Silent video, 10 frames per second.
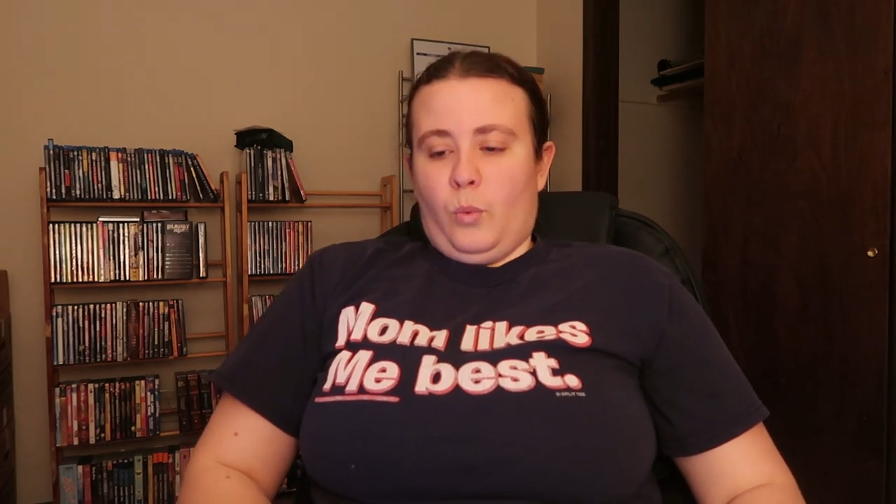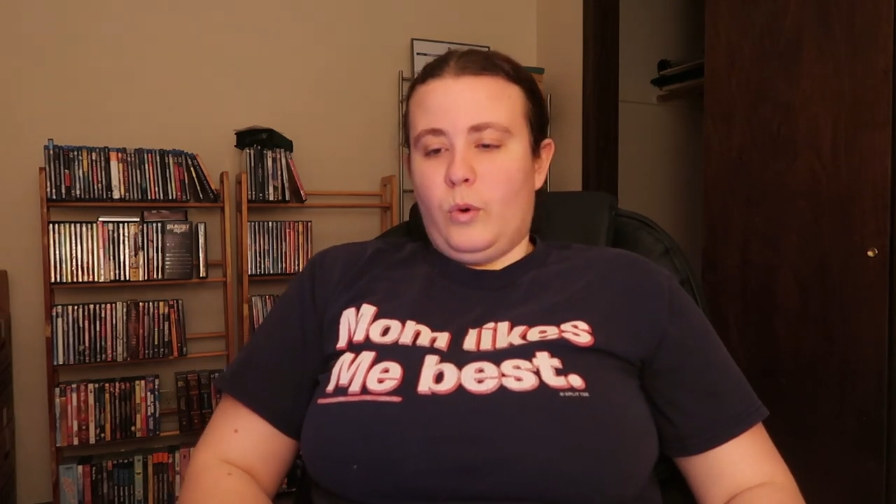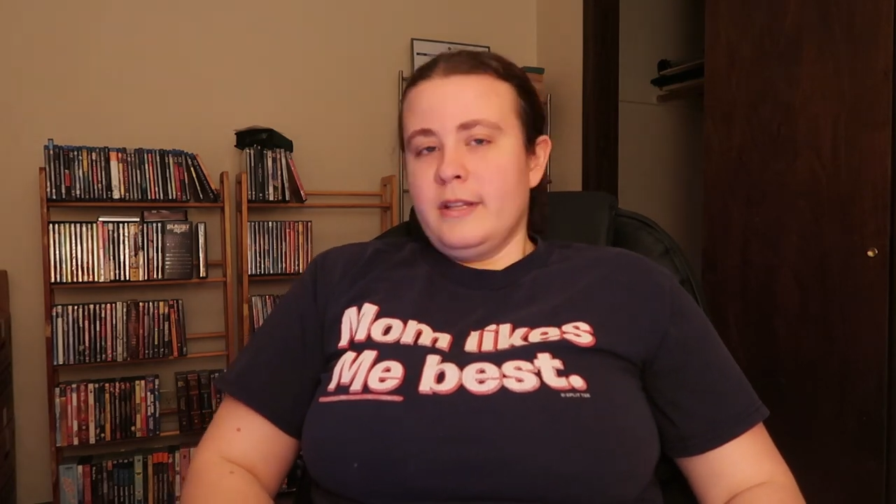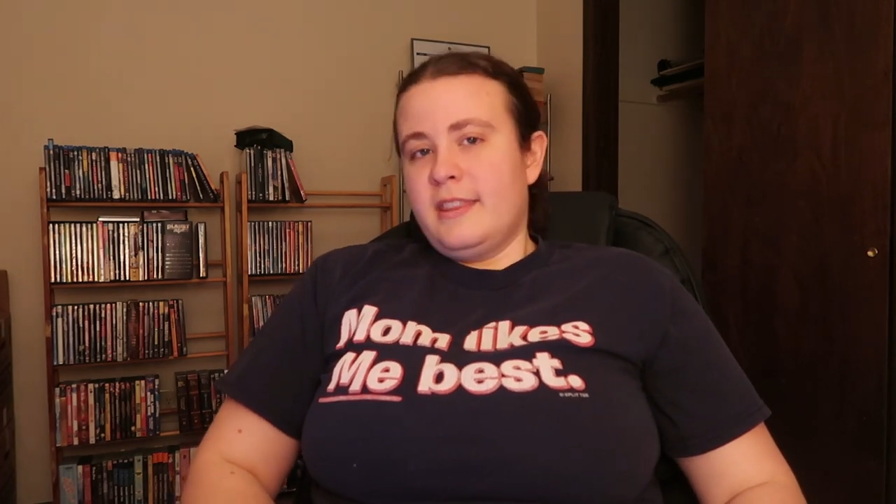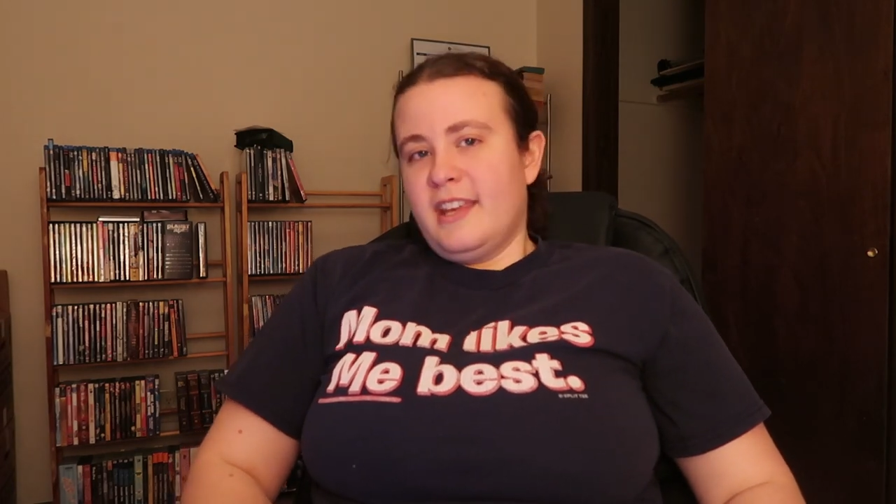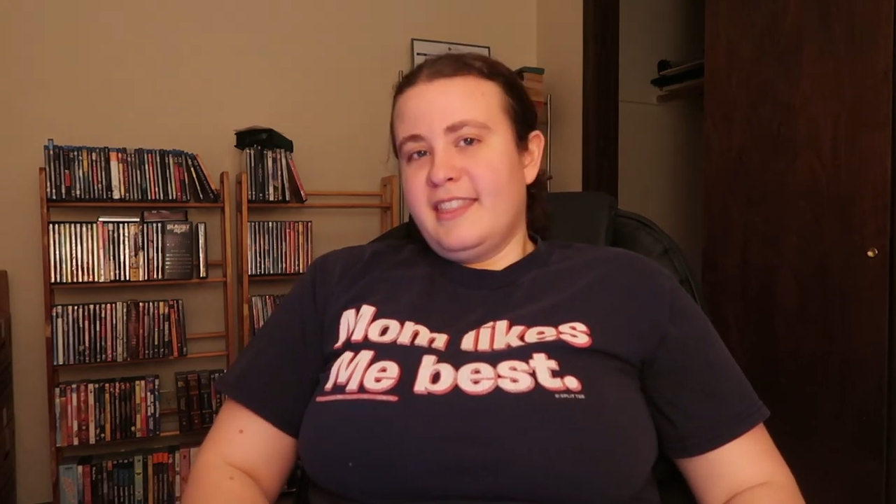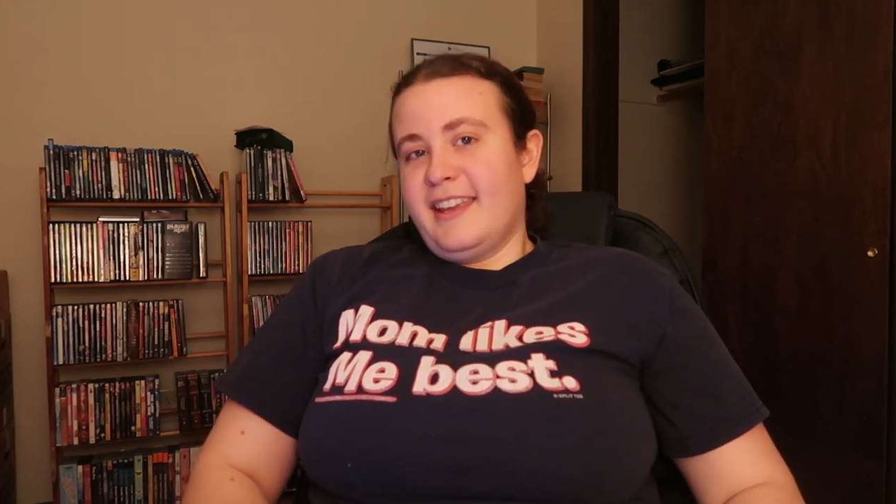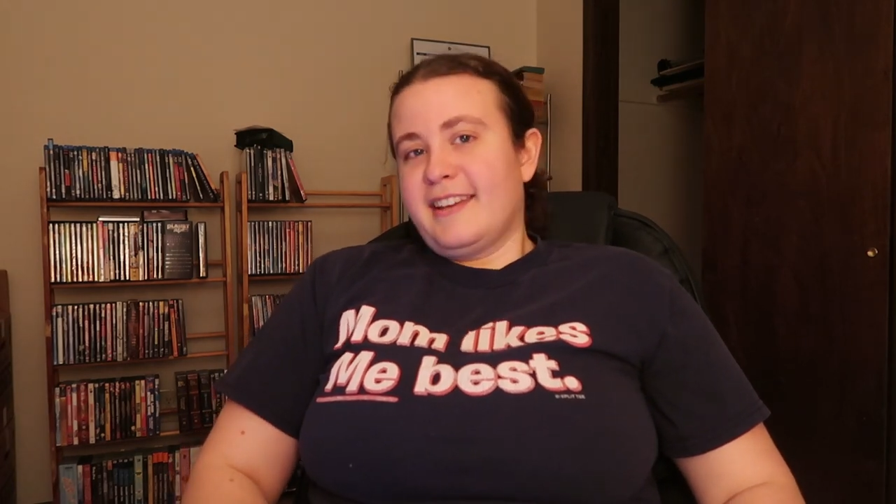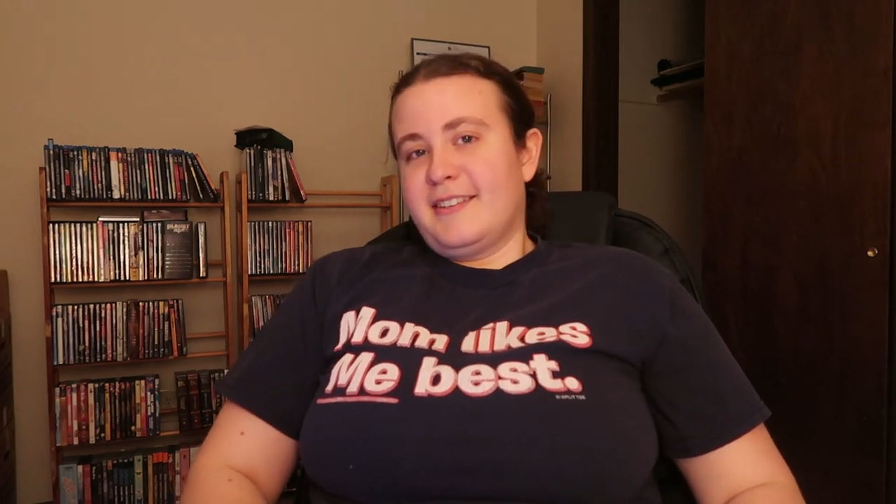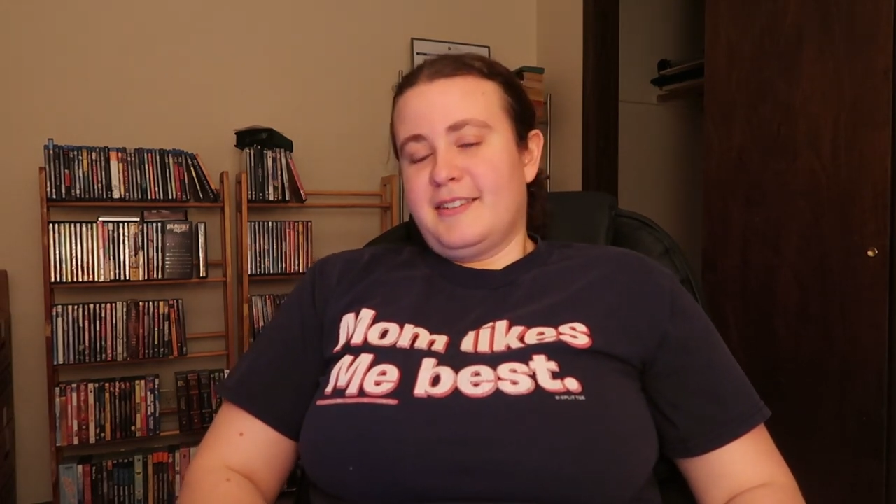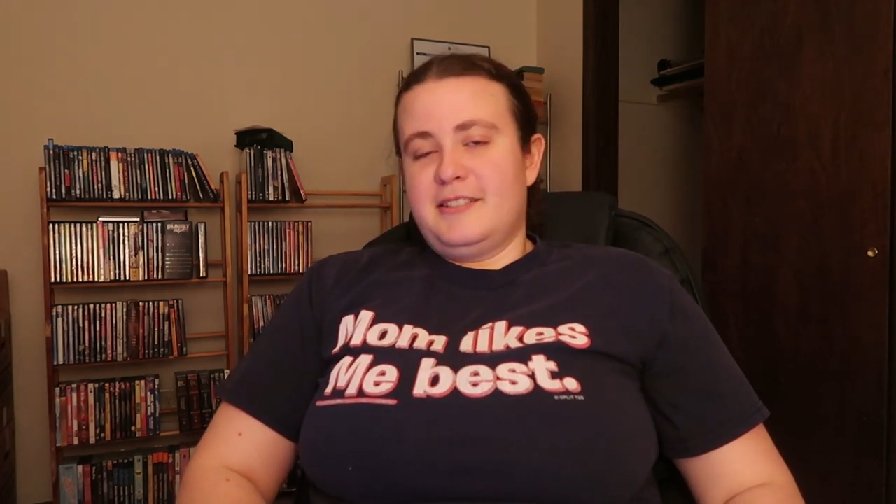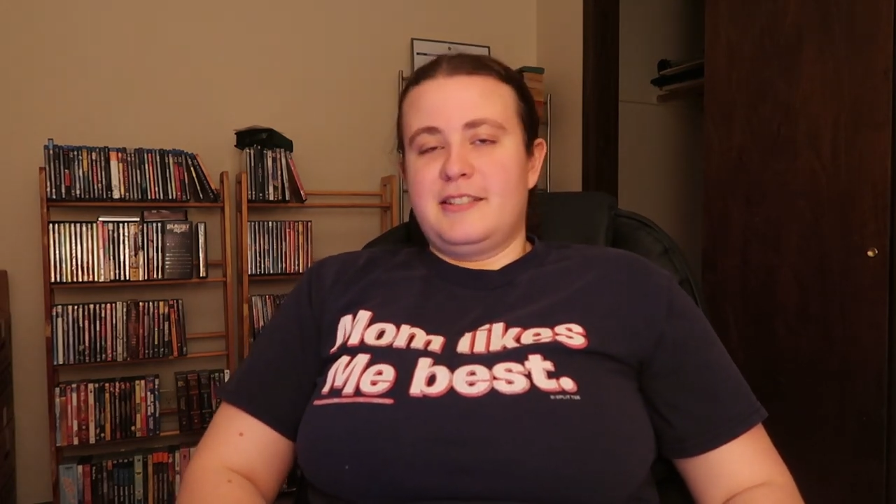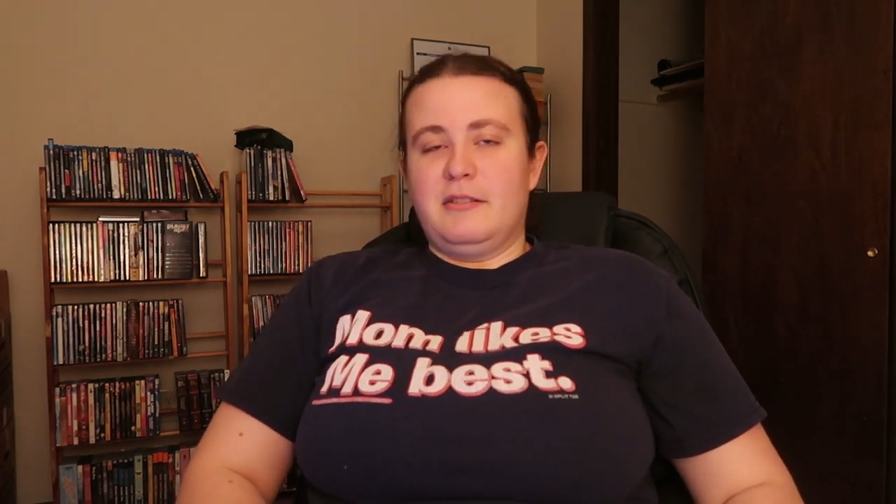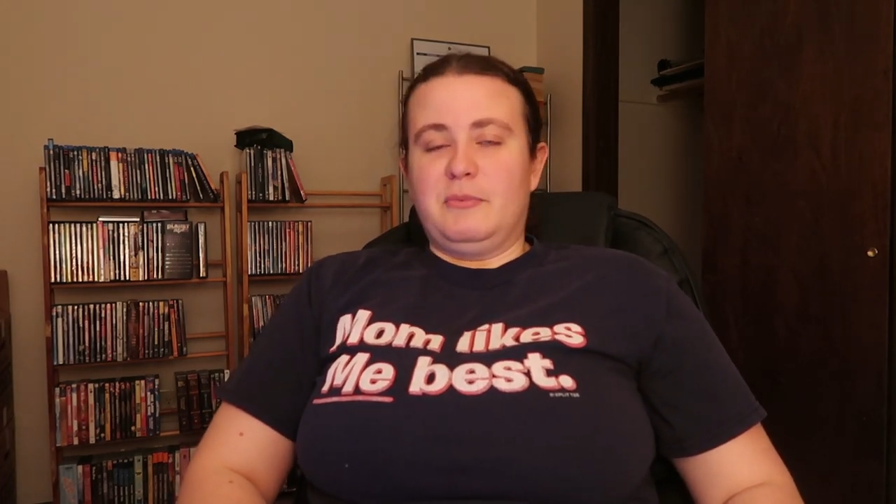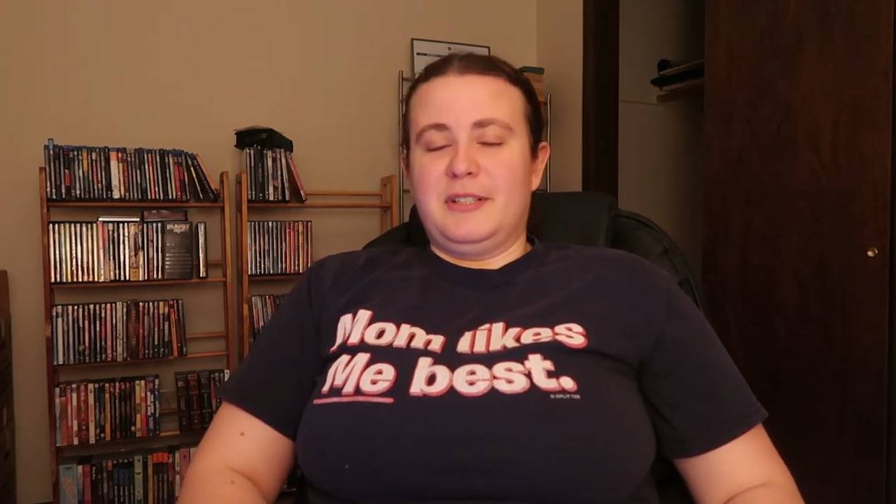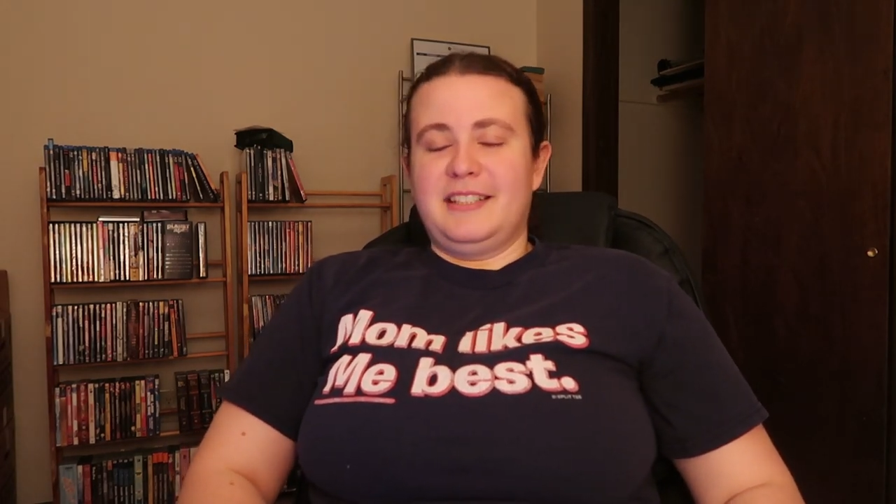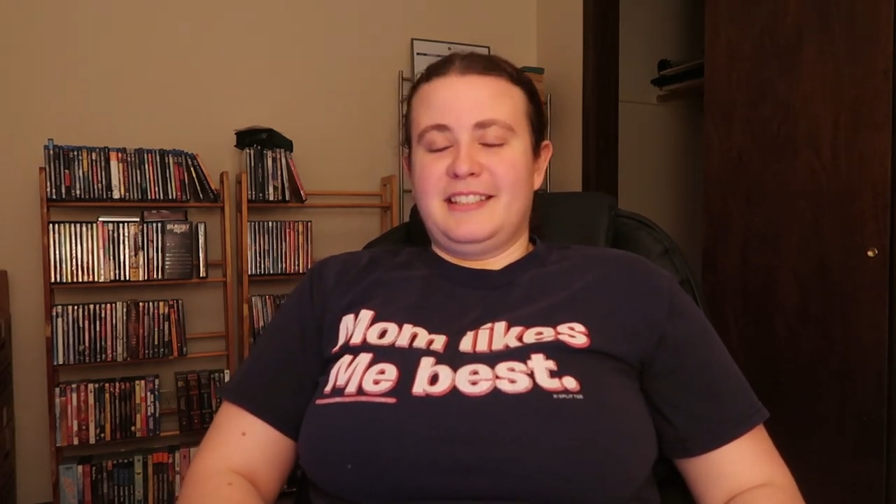One